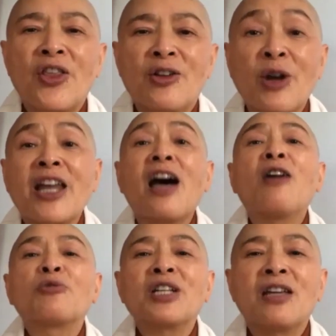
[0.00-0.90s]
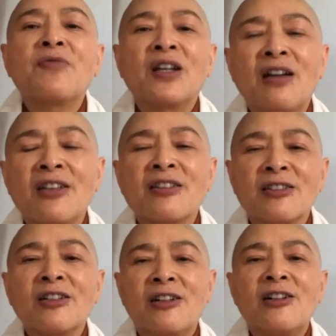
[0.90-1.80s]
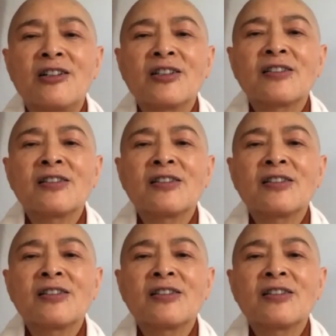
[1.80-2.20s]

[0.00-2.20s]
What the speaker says: Right now, we live as the earth.